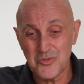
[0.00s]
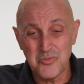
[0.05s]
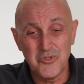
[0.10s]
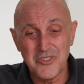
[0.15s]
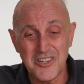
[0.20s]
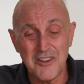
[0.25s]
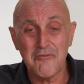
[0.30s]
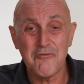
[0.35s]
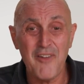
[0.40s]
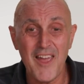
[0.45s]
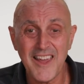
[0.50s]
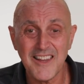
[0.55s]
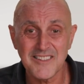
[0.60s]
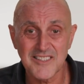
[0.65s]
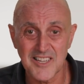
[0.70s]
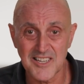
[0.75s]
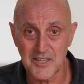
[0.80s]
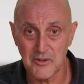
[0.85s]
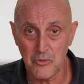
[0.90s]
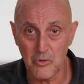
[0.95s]
wouldn't affect
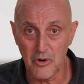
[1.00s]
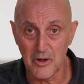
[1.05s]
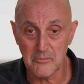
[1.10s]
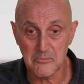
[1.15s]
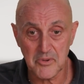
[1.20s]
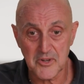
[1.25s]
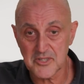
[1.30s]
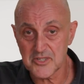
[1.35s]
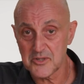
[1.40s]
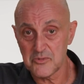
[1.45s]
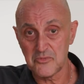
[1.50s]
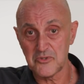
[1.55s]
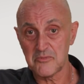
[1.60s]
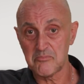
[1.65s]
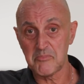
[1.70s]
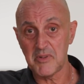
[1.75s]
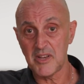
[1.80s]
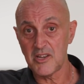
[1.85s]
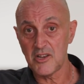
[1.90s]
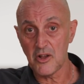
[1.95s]
anyone, because there
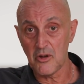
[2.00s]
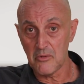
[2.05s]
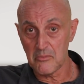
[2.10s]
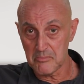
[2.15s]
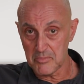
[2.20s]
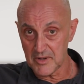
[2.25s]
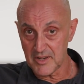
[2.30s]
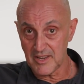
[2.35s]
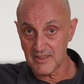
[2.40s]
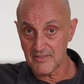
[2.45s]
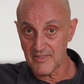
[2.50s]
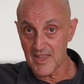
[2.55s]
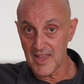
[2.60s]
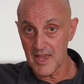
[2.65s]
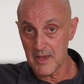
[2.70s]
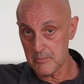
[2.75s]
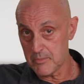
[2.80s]
would be nobody there.